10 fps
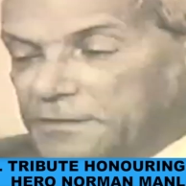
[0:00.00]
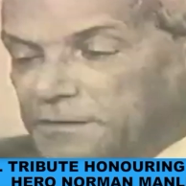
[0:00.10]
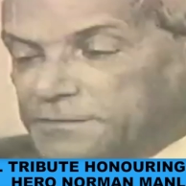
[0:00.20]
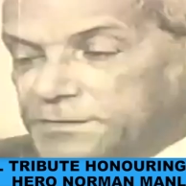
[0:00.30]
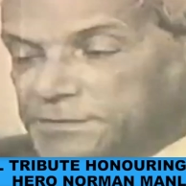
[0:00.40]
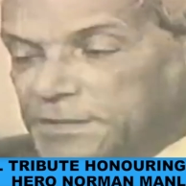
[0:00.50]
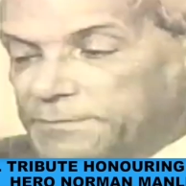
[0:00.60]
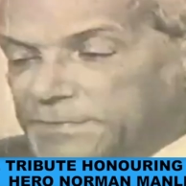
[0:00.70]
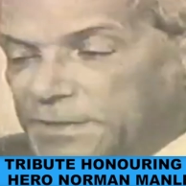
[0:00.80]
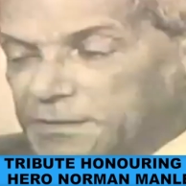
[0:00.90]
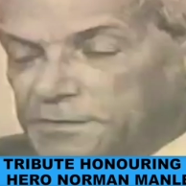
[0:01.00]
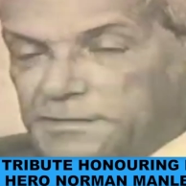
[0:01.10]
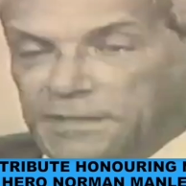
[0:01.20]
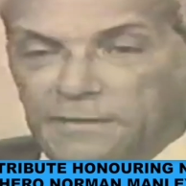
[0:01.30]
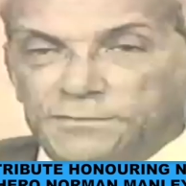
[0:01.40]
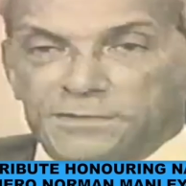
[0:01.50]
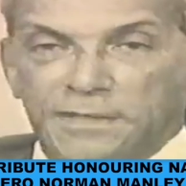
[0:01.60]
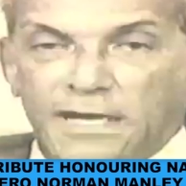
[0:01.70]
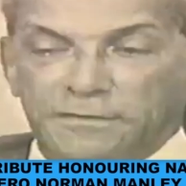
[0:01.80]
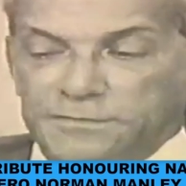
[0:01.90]
and on the same day that that
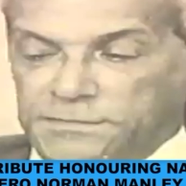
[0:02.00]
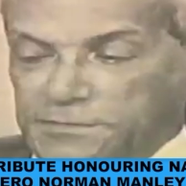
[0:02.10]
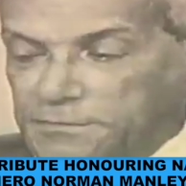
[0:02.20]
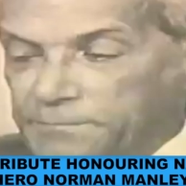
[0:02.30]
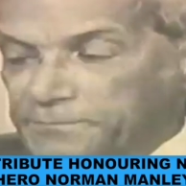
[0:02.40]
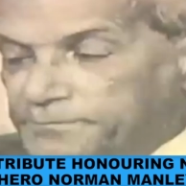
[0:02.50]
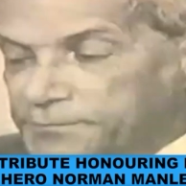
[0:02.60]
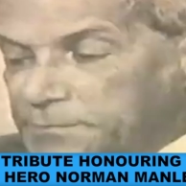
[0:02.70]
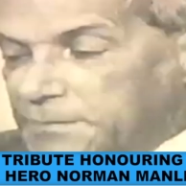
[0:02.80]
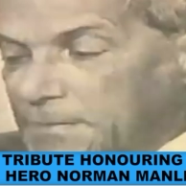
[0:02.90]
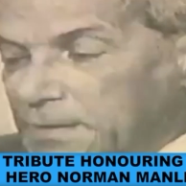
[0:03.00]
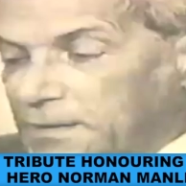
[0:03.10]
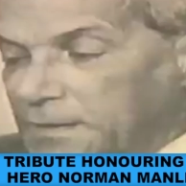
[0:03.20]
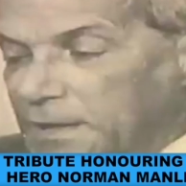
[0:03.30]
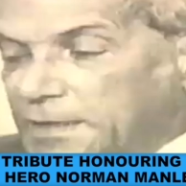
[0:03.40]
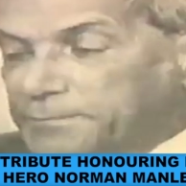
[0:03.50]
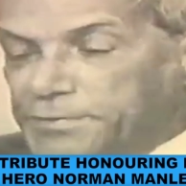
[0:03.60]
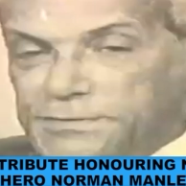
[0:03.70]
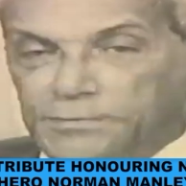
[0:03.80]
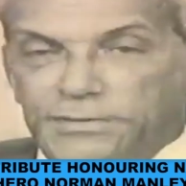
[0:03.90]
was announced, I
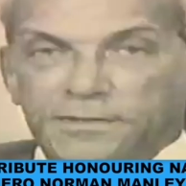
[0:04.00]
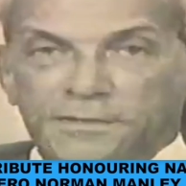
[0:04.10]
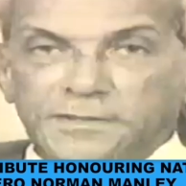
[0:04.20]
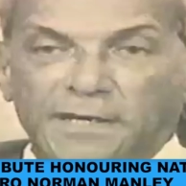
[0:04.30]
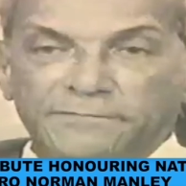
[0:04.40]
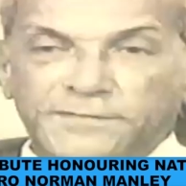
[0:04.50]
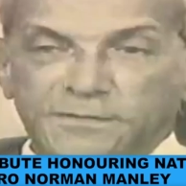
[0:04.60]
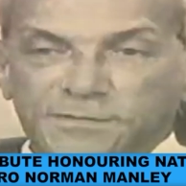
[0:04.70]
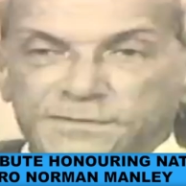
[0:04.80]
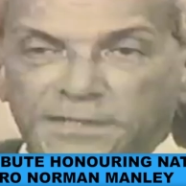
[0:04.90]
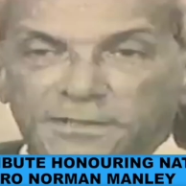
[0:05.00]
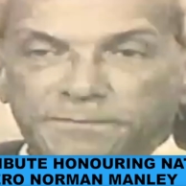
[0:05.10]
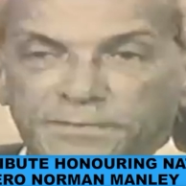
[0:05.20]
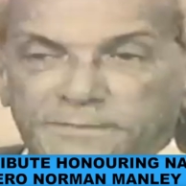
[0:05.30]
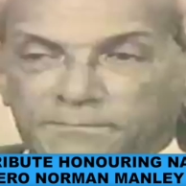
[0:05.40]
persuaded the governor to set up